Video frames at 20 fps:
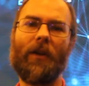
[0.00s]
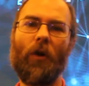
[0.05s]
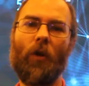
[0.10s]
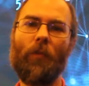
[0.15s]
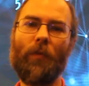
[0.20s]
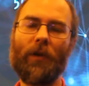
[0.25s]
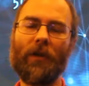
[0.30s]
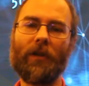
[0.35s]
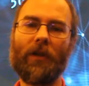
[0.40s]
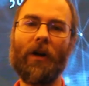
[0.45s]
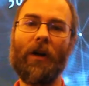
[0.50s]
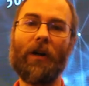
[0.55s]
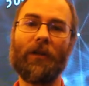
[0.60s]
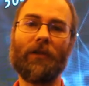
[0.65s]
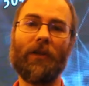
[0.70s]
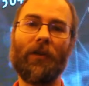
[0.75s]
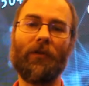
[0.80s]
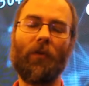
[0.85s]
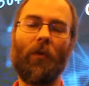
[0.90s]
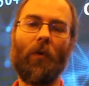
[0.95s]

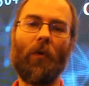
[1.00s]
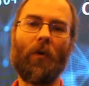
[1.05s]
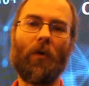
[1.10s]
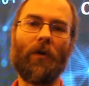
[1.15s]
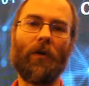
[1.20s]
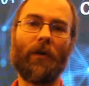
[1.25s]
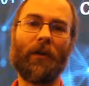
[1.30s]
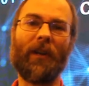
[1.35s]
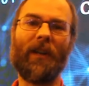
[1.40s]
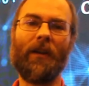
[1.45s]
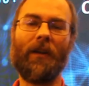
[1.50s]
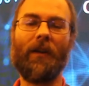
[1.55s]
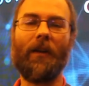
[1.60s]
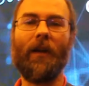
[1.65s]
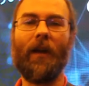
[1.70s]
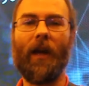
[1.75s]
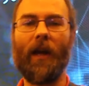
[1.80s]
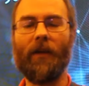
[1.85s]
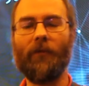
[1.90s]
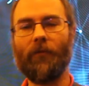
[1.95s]
opencog.org,
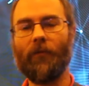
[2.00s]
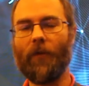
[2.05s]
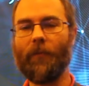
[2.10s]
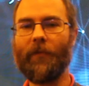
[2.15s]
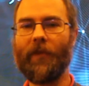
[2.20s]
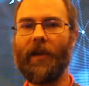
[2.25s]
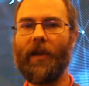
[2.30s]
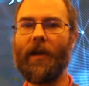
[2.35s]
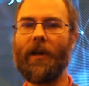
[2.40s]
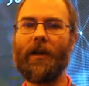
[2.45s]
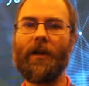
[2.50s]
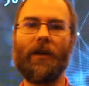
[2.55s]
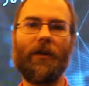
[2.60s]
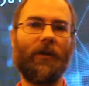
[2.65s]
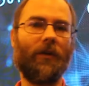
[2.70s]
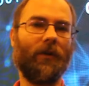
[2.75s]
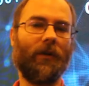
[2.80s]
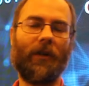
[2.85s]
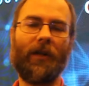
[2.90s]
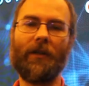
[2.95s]
and from there
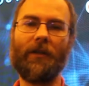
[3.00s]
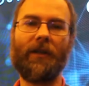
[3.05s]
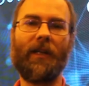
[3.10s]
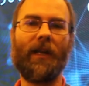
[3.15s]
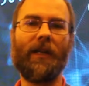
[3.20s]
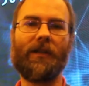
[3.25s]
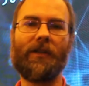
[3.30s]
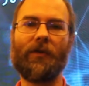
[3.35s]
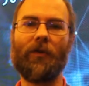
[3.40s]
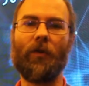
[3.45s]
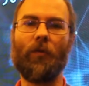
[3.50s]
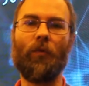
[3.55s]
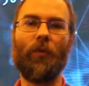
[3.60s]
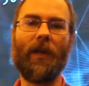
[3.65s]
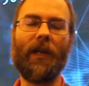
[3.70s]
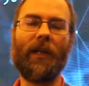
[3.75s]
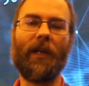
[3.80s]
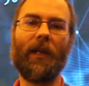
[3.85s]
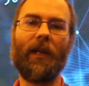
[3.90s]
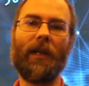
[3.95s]
you can get to the
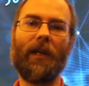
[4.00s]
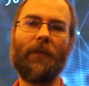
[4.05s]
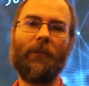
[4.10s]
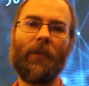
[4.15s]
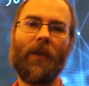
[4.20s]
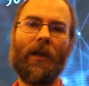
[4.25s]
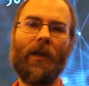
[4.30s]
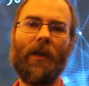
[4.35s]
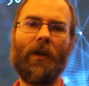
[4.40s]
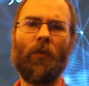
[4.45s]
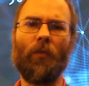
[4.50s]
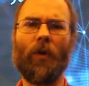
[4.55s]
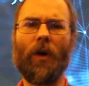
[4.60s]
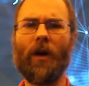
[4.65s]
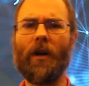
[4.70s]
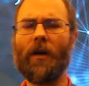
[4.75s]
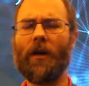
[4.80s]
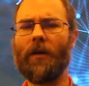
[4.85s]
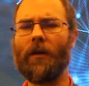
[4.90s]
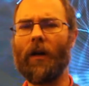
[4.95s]
wiki
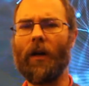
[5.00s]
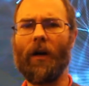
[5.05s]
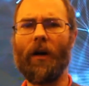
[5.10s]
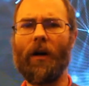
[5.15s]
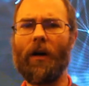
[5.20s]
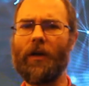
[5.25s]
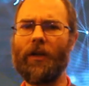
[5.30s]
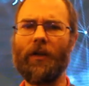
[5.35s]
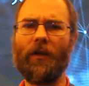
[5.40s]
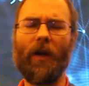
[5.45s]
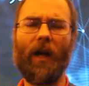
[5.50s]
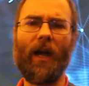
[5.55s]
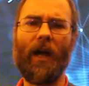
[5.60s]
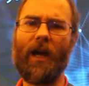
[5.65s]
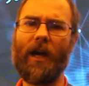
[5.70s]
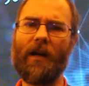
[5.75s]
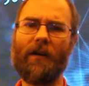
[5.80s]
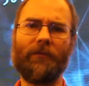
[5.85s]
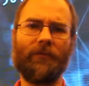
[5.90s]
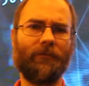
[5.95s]
where uh, you
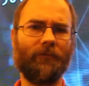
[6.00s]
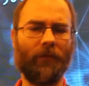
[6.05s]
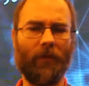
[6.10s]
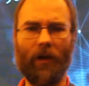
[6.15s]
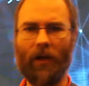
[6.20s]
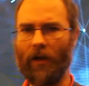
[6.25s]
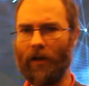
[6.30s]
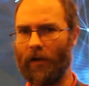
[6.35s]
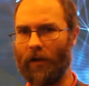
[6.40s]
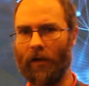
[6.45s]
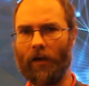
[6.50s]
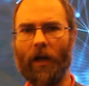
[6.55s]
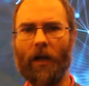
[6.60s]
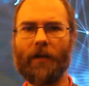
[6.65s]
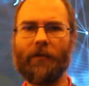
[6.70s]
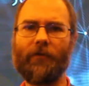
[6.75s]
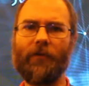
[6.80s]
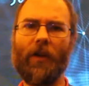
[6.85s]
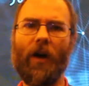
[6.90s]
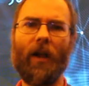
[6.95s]
have uh, a lot
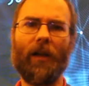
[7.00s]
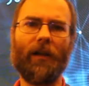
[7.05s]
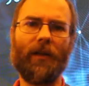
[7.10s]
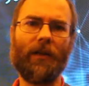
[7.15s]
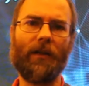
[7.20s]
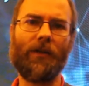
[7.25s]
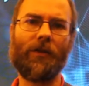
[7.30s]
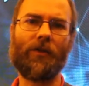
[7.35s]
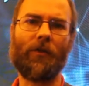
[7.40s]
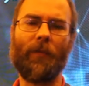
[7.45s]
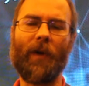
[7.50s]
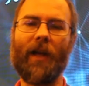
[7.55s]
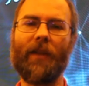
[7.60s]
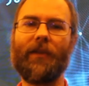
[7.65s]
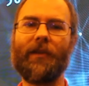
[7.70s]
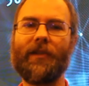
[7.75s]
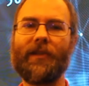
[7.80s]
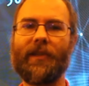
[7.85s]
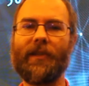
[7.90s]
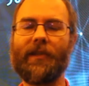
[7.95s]
of knowledge about
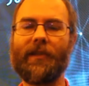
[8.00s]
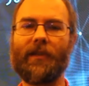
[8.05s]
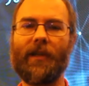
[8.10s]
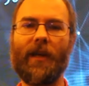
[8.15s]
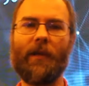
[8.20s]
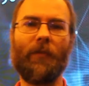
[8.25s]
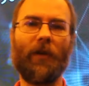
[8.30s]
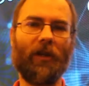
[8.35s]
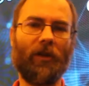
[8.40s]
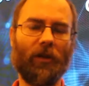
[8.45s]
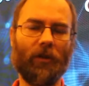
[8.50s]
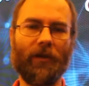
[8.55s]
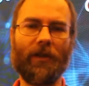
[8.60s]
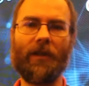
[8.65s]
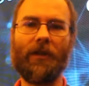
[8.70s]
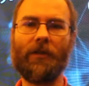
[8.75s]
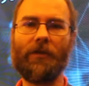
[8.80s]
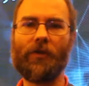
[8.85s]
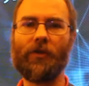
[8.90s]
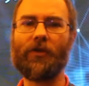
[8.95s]
the system,
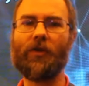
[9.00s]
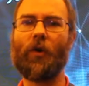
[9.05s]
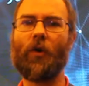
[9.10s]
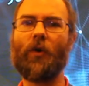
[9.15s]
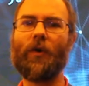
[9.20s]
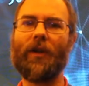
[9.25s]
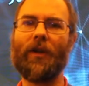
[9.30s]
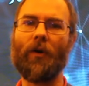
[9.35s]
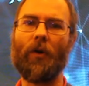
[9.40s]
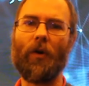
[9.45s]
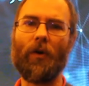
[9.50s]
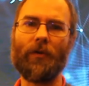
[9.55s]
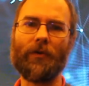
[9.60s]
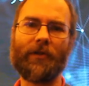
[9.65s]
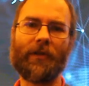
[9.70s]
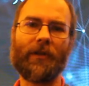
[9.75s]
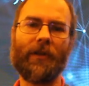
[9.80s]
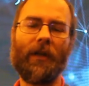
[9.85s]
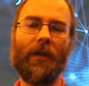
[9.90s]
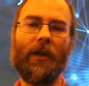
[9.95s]
including
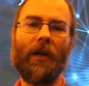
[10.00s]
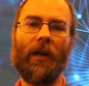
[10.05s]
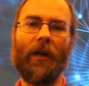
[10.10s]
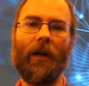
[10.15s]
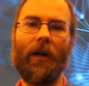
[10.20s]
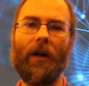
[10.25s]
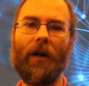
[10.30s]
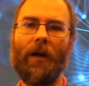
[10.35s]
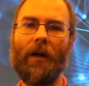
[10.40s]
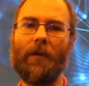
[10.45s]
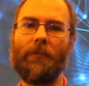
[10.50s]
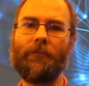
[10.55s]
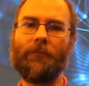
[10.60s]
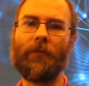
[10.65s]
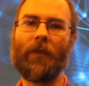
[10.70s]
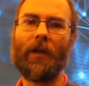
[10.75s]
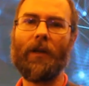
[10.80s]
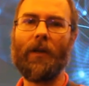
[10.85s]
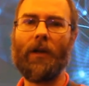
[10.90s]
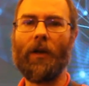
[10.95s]
tutorials. Um,
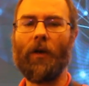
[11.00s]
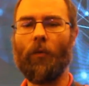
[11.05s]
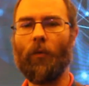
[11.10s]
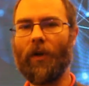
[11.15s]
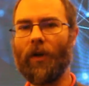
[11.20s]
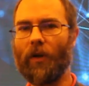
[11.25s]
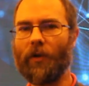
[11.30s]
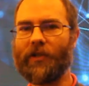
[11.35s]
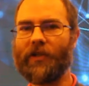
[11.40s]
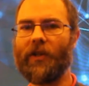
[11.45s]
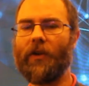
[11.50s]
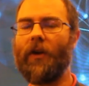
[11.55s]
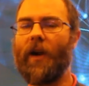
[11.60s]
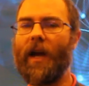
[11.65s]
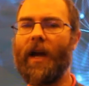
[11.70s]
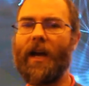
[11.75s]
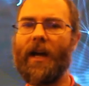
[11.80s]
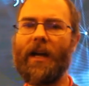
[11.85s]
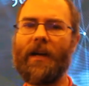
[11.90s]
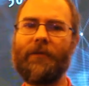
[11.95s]
we also
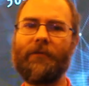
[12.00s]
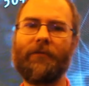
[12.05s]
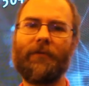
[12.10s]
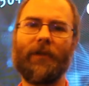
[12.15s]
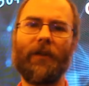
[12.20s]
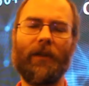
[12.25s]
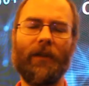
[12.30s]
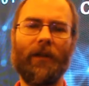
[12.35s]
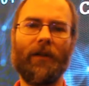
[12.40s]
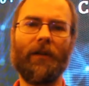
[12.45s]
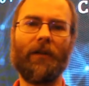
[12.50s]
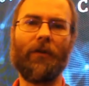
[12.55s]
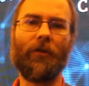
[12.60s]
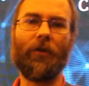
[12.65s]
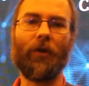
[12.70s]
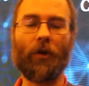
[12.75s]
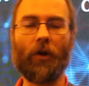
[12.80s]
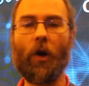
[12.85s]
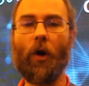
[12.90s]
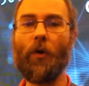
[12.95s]
have uh,
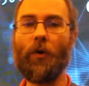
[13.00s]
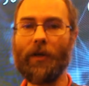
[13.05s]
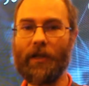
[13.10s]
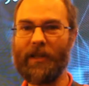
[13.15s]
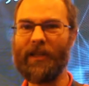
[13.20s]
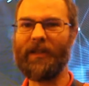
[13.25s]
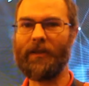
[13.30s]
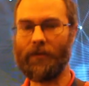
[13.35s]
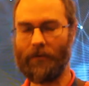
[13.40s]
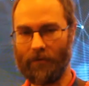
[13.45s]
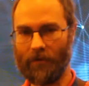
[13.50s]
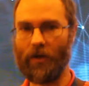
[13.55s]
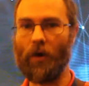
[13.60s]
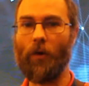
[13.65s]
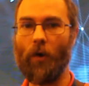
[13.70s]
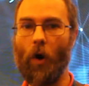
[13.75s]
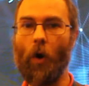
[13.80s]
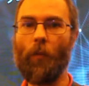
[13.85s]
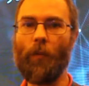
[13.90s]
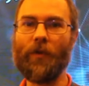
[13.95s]
the code is uh,
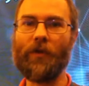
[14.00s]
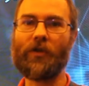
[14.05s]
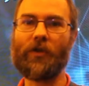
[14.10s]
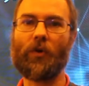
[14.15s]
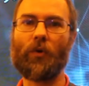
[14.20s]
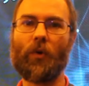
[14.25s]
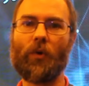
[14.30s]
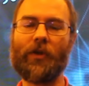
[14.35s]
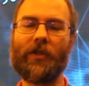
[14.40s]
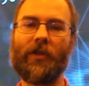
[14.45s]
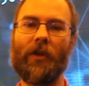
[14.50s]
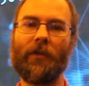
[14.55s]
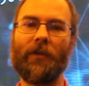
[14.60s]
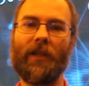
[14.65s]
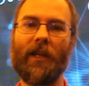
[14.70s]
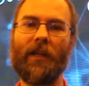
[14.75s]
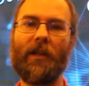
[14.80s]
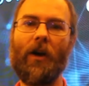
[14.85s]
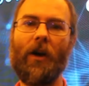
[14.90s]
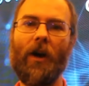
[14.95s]
open source on
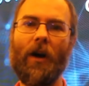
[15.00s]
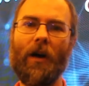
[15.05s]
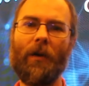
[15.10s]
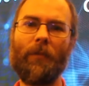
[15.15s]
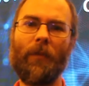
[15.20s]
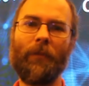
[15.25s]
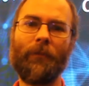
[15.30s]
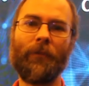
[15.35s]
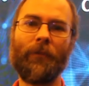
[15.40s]
GitHub.